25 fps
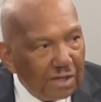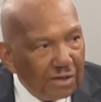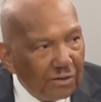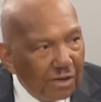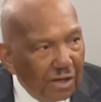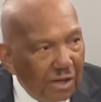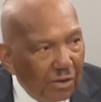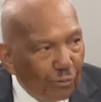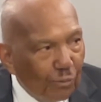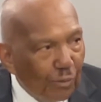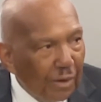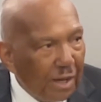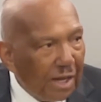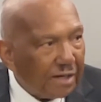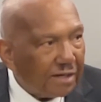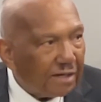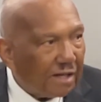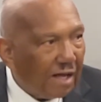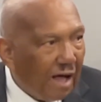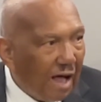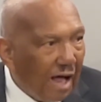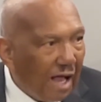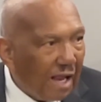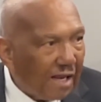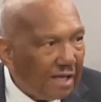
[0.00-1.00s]
away at
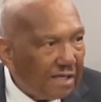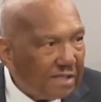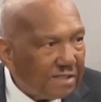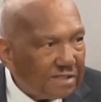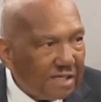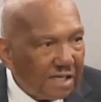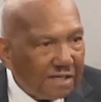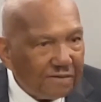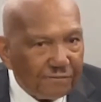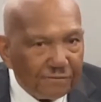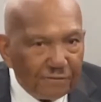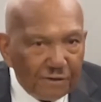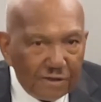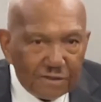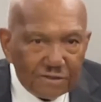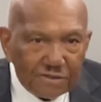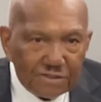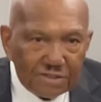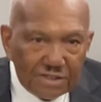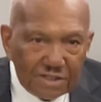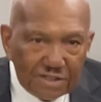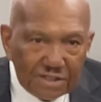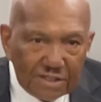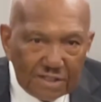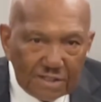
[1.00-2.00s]
college that first
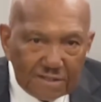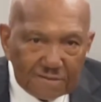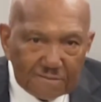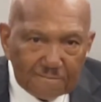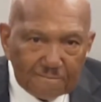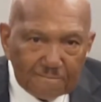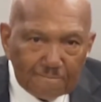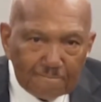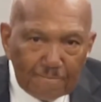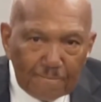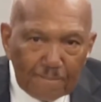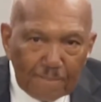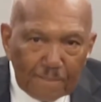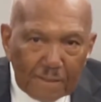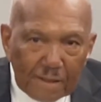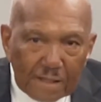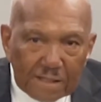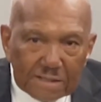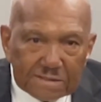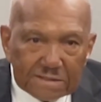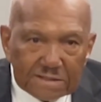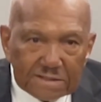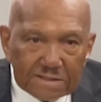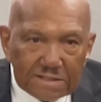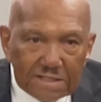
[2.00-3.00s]
year
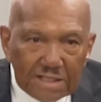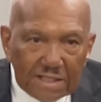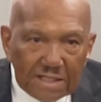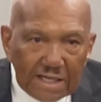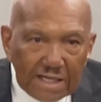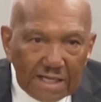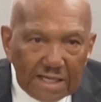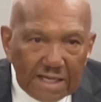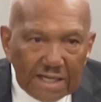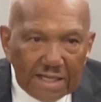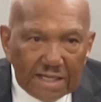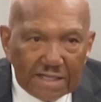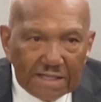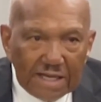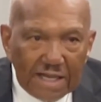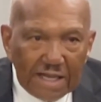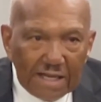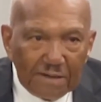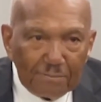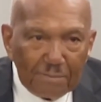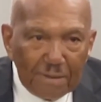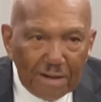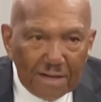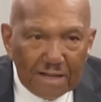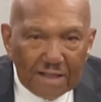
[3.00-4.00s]
and
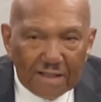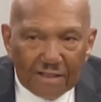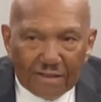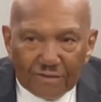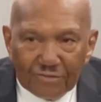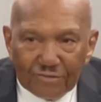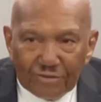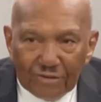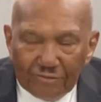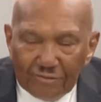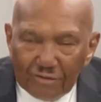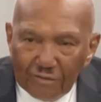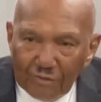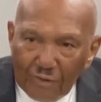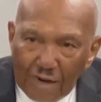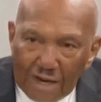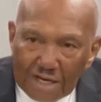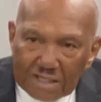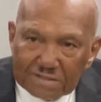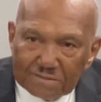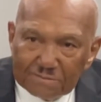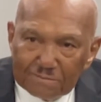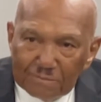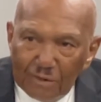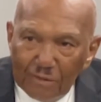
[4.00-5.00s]
had been in the civil
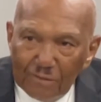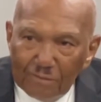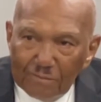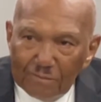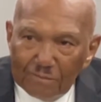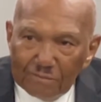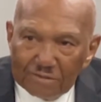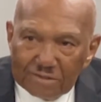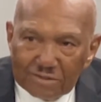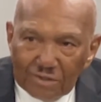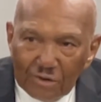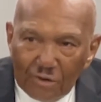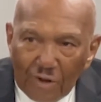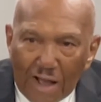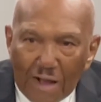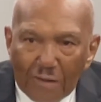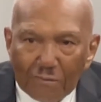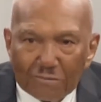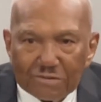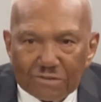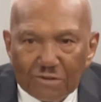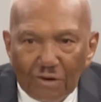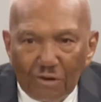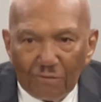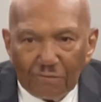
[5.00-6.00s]
rights movement, so I
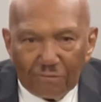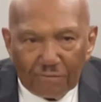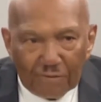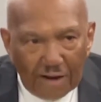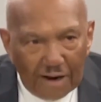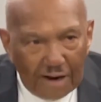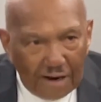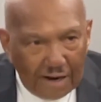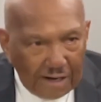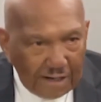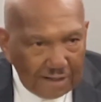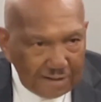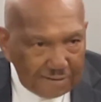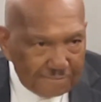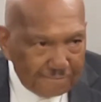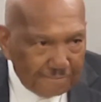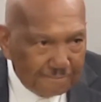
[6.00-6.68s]
was on fire.